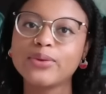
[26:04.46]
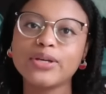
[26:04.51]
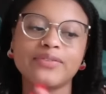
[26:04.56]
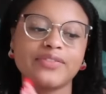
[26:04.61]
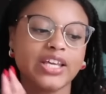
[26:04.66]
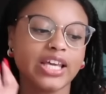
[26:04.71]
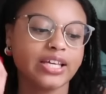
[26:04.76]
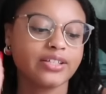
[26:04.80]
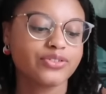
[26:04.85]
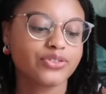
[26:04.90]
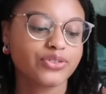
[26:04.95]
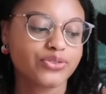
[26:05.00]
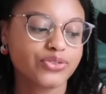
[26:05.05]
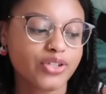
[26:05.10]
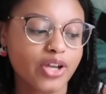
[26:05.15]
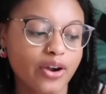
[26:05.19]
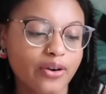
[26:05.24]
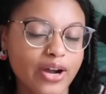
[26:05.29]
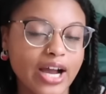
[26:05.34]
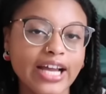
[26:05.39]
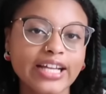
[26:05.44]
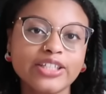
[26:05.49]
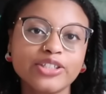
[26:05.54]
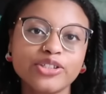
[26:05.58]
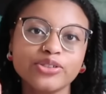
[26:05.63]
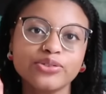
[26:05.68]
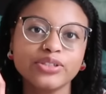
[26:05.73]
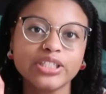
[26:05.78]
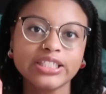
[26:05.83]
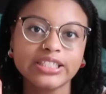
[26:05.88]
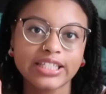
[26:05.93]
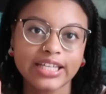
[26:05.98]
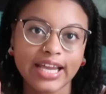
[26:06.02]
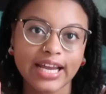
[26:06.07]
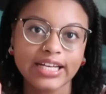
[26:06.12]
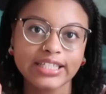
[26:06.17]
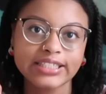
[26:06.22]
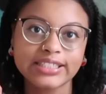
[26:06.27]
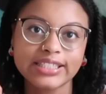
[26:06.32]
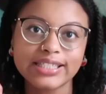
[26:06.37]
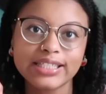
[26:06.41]
The Way of Kings. So I do need to
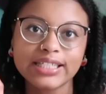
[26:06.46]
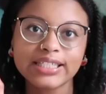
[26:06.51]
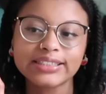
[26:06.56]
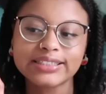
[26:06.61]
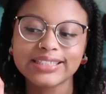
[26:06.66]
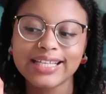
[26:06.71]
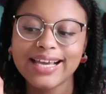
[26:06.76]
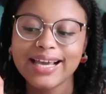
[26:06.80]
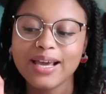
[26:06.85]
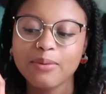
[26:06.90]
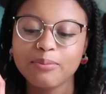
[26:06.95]
get into this